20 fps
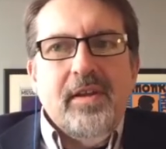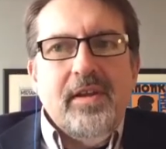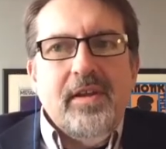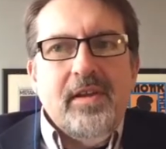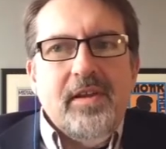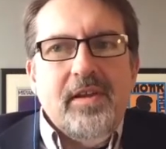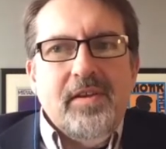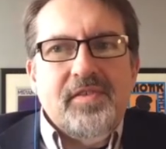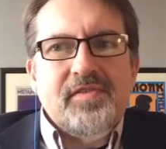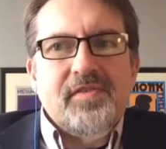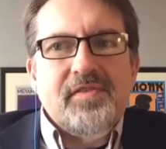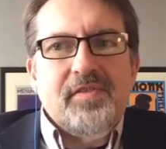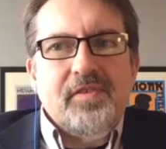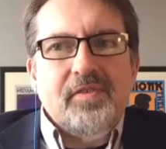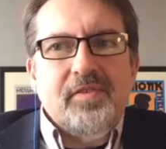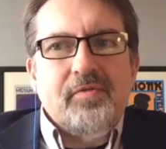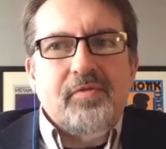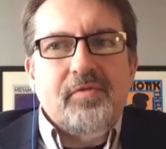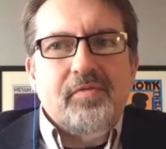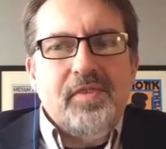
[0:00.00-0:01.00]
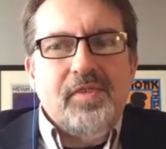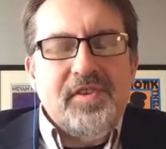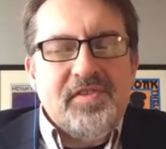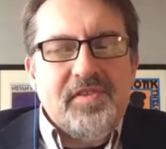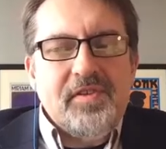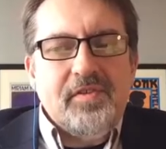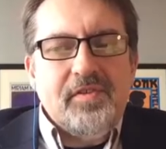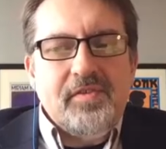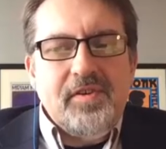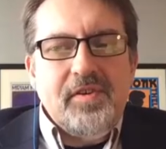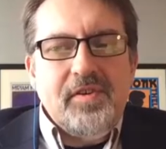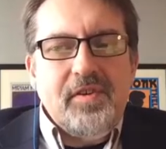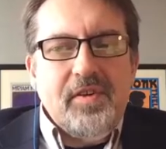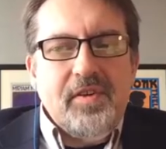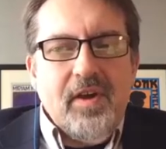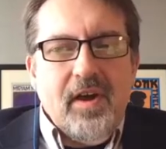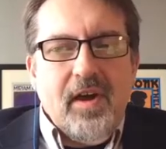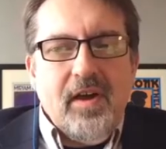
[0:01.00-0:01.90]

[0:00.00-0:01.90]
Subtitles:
is an increasingly